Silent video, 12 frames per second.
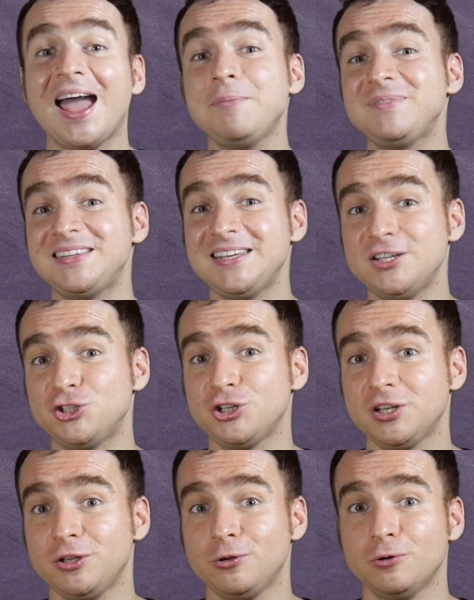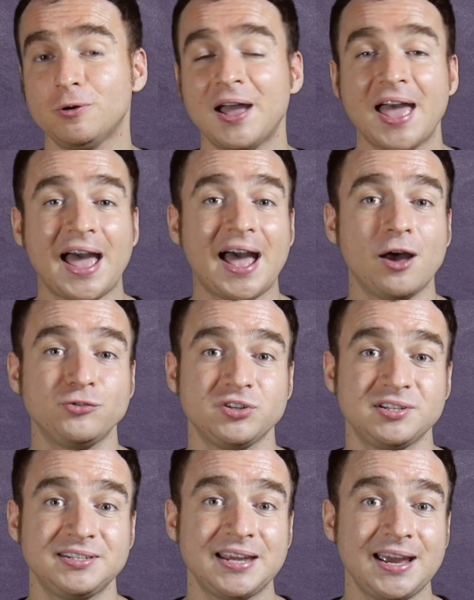I'm teaching you how
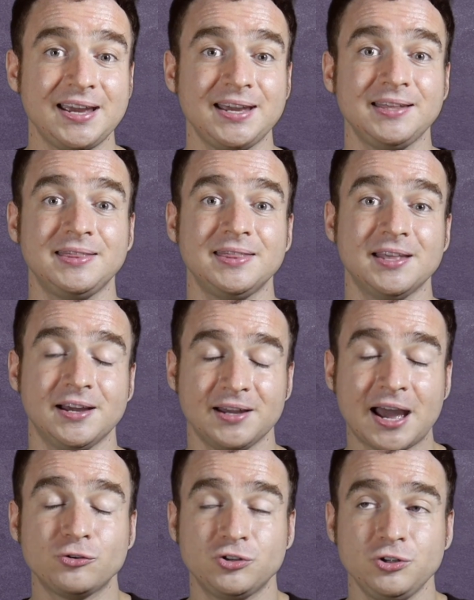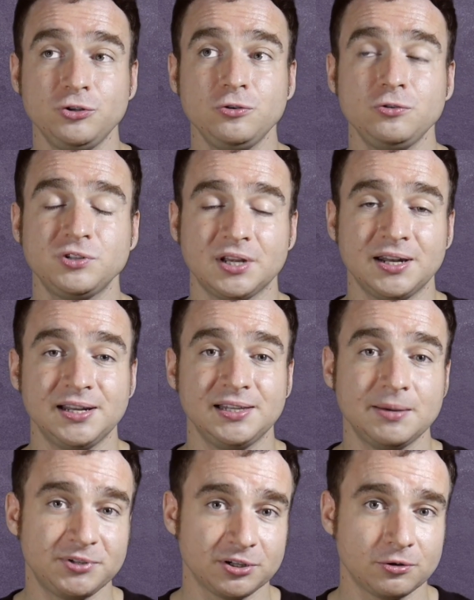to use an
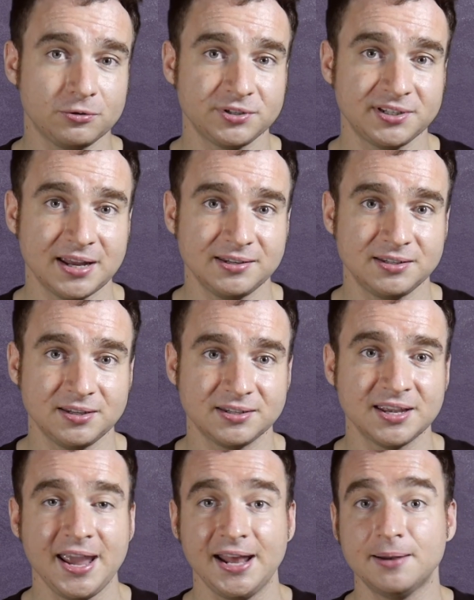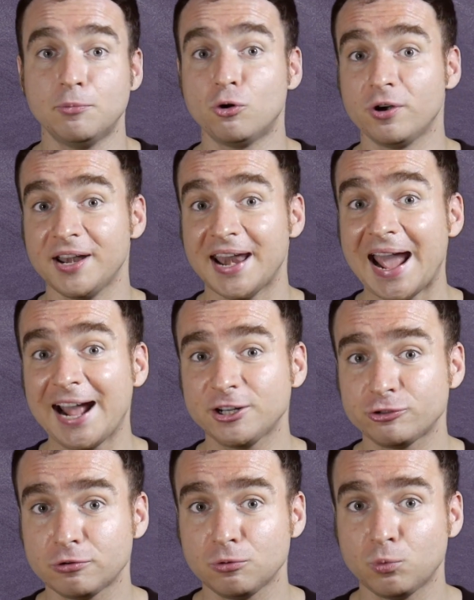elliptical sentence in a more
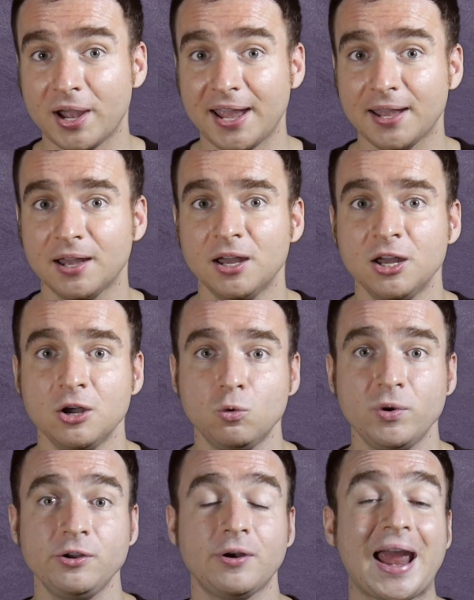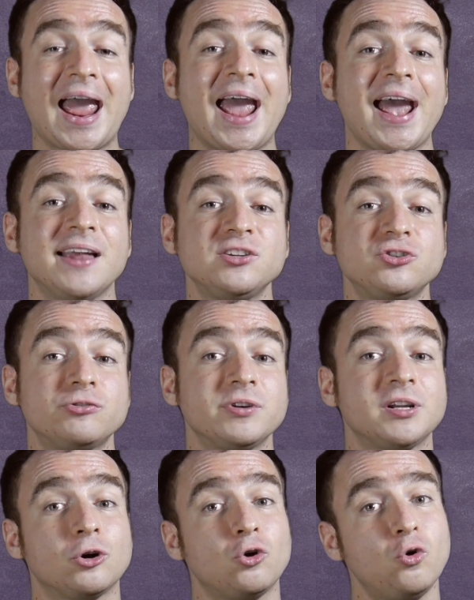natural way when you're
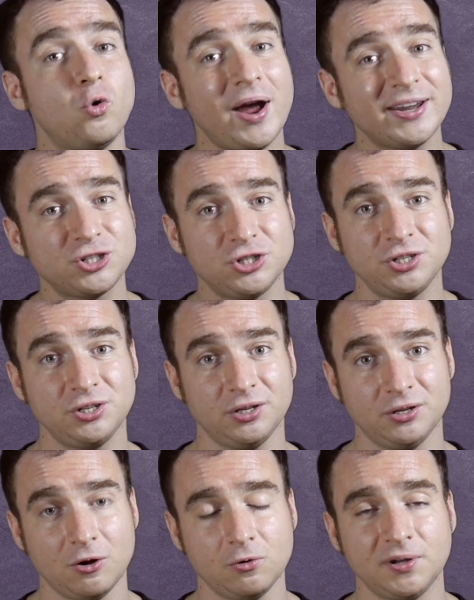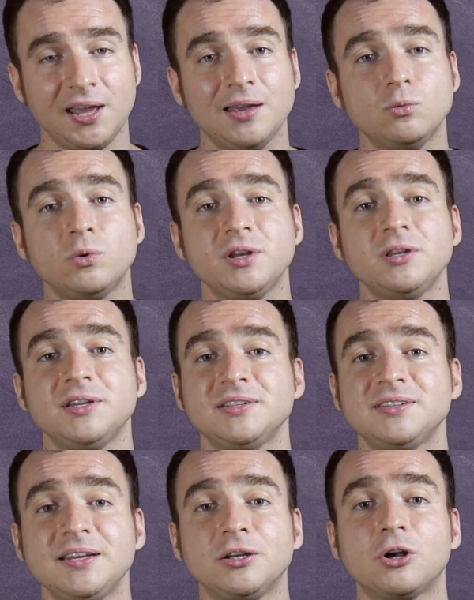answering a question, okay? When
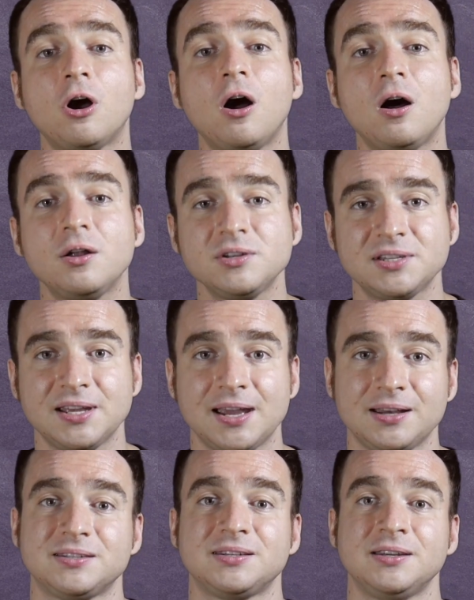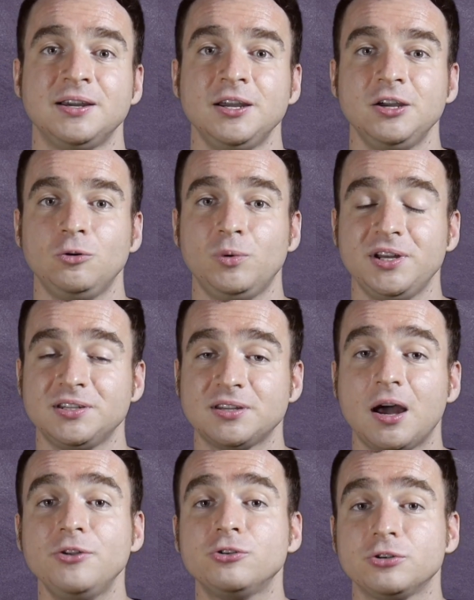it's in context, when it's